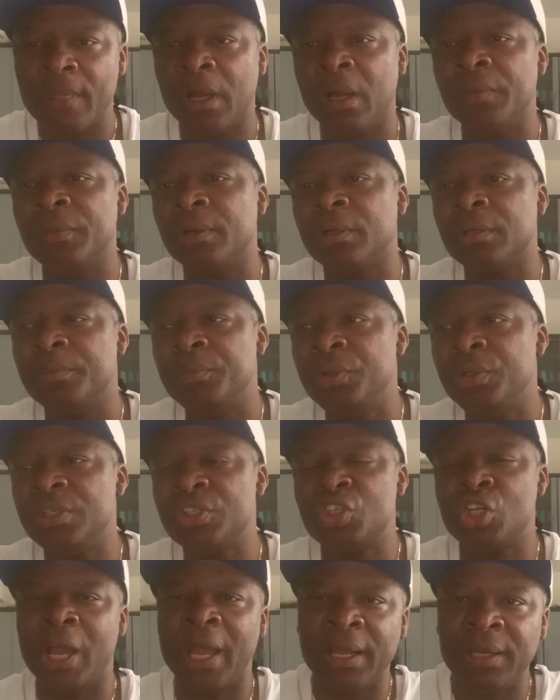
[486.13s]
other communities,
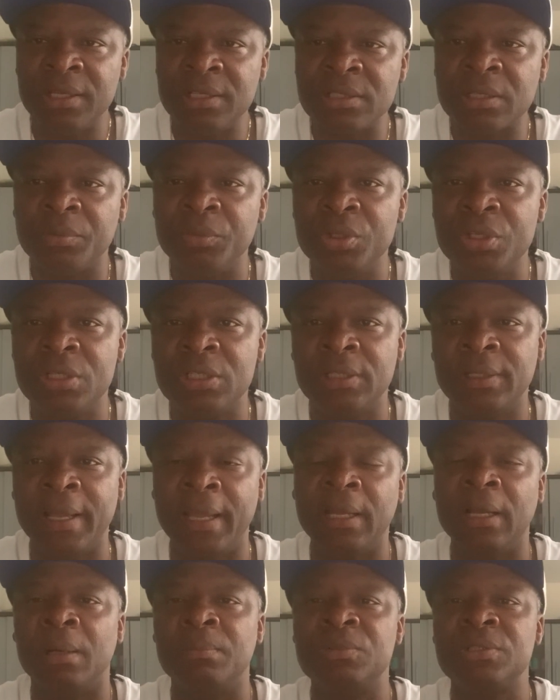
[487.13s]
Chinese community,
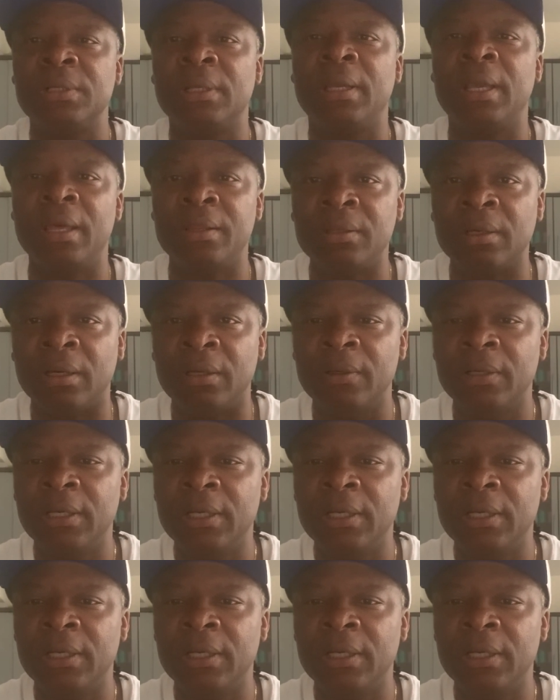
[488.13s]
they come together.